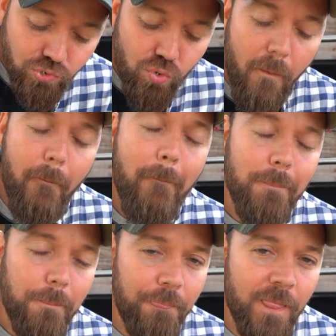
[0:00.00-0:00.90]
there it is.
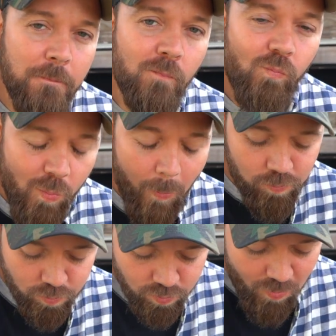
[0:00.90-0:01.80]
Mm-hmm. There's
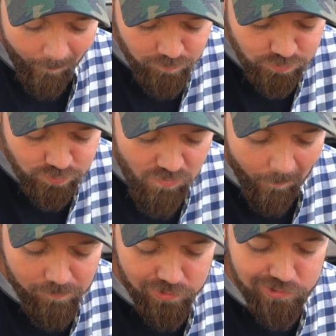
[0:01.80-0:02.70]
some cheese pull.
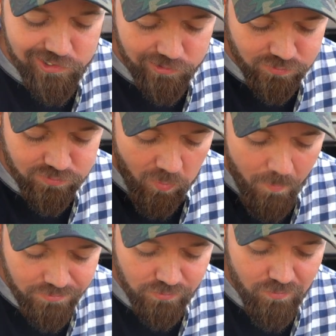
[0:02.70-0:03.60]
Oh, yeah.
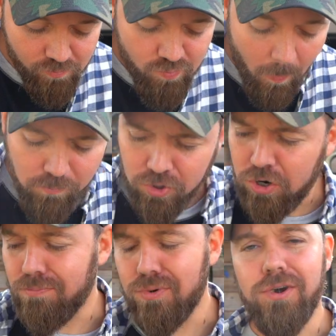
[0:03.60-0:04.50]

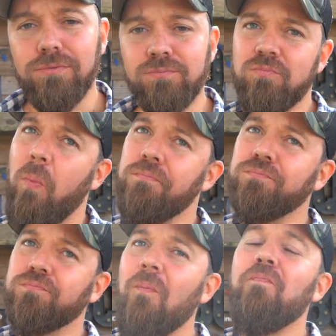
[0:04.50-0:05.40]
Oh, bro.
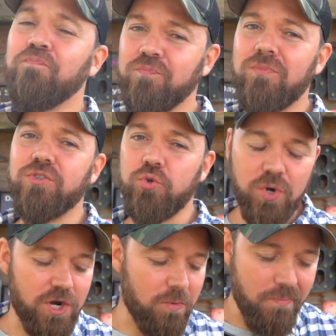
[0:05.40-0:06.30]
Yeah? That's a
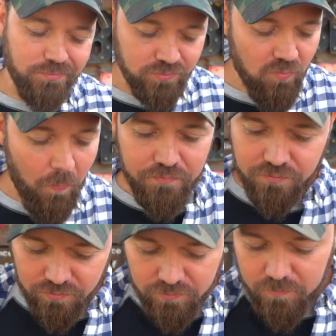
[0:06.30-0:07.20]
winner. Is that sauce
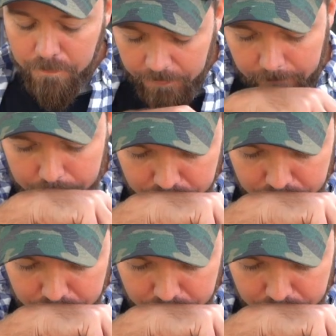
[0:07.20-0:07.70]
freaking awesome?